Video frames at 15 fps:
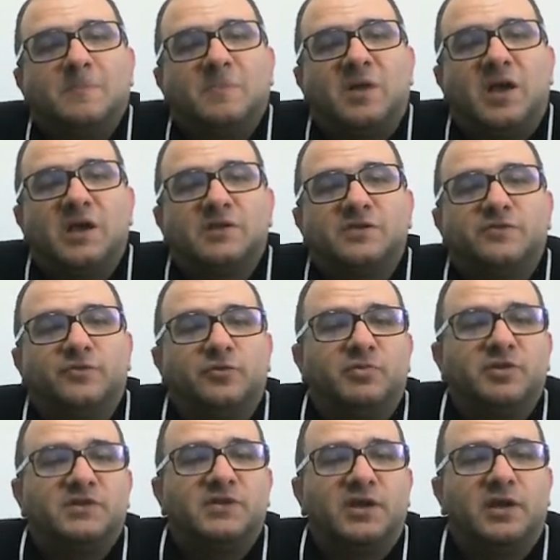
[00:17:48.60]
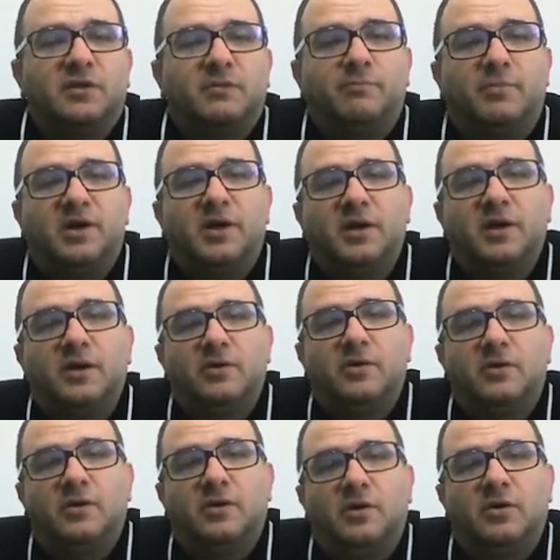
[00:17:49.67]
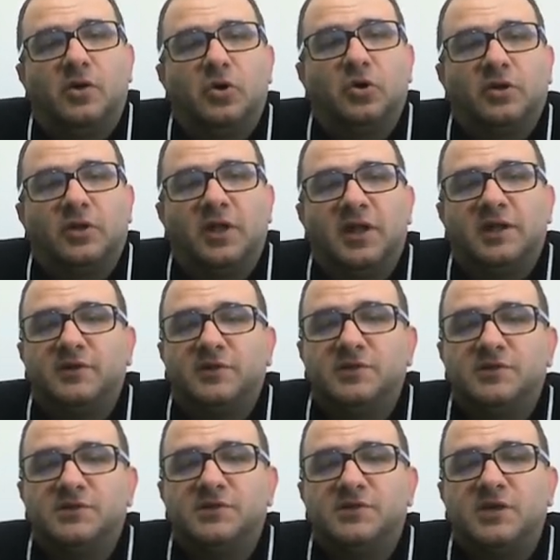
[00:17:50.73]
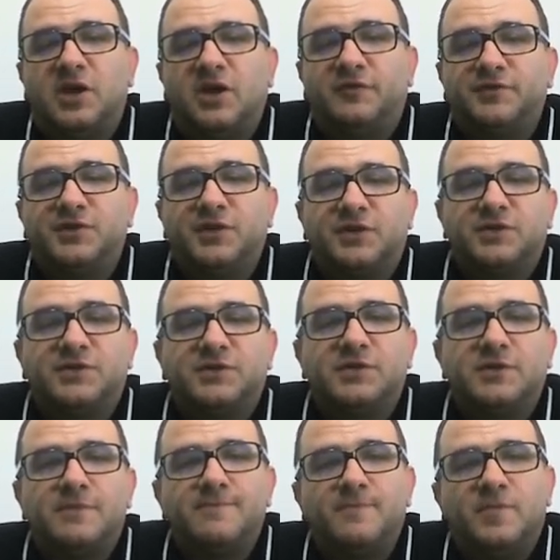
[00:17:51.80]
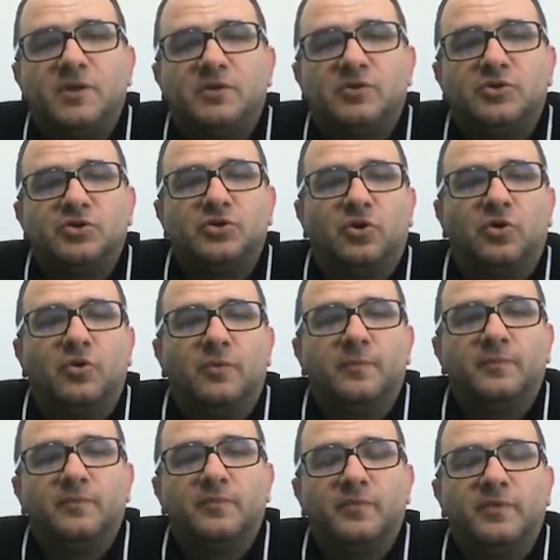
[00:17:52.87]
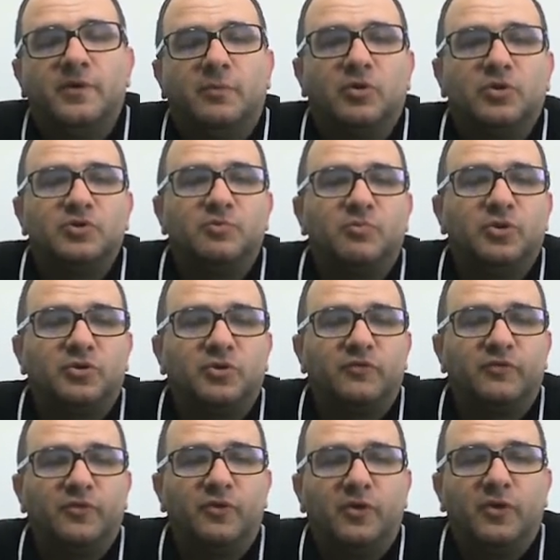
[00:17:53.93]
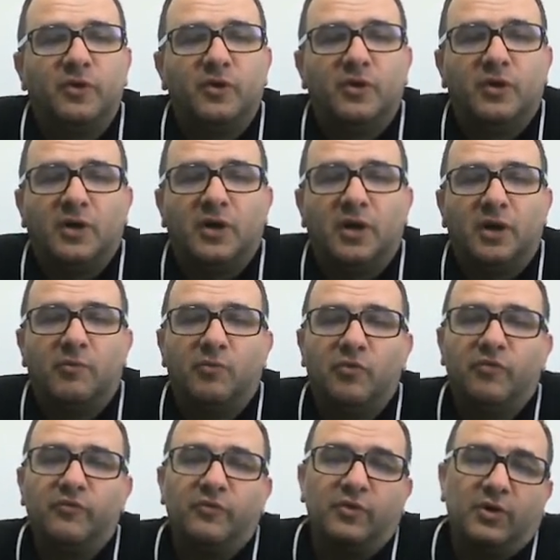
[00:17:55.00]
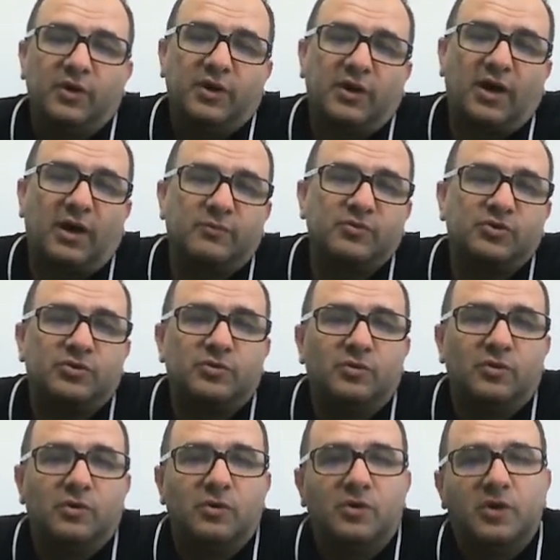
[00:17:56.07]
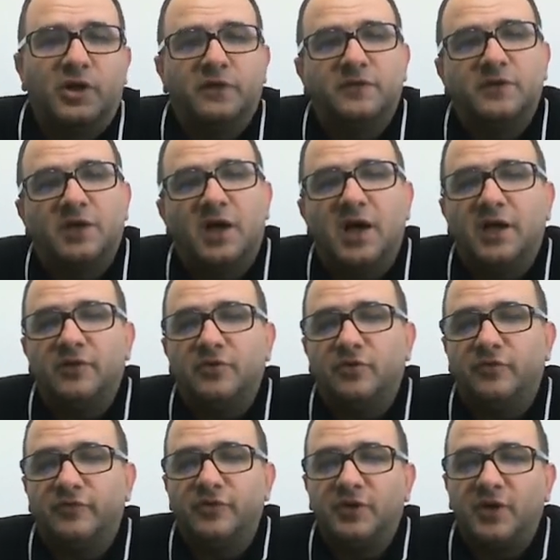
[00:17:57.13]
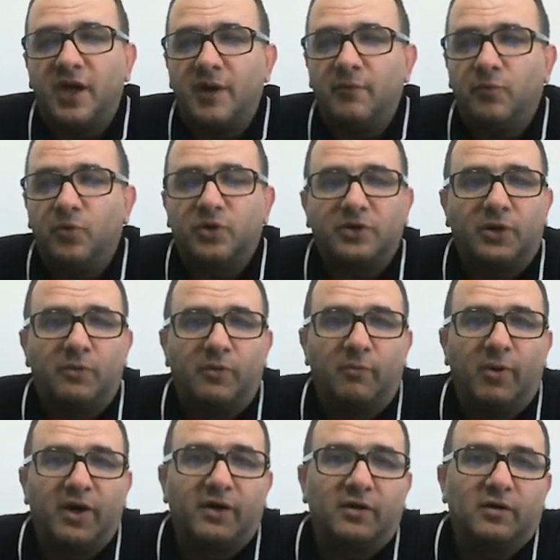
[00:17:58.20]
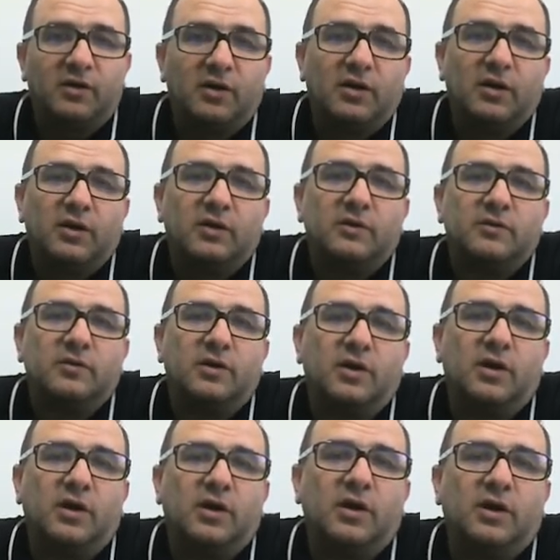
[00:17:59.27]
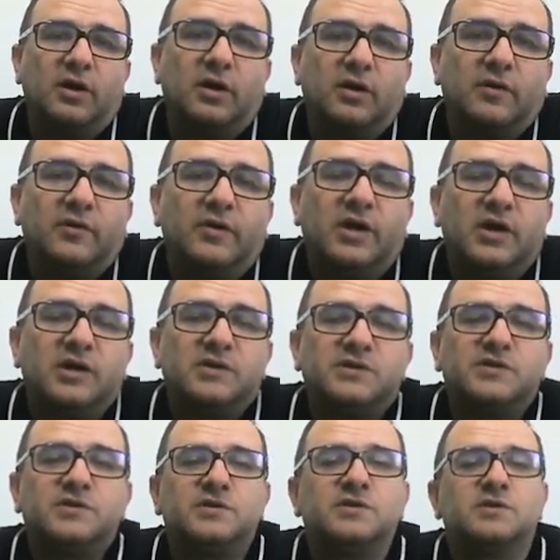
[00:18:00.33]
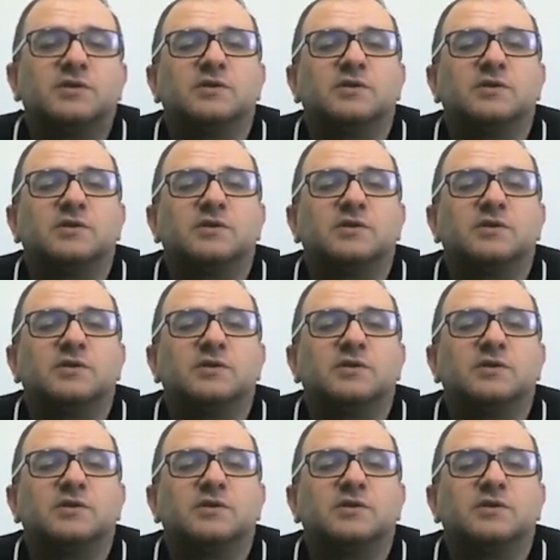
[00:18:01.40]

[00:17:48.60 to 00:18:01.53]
as would be said by old Latins, f6. So the most beautiful move comes at the end of the game. Whatever black does,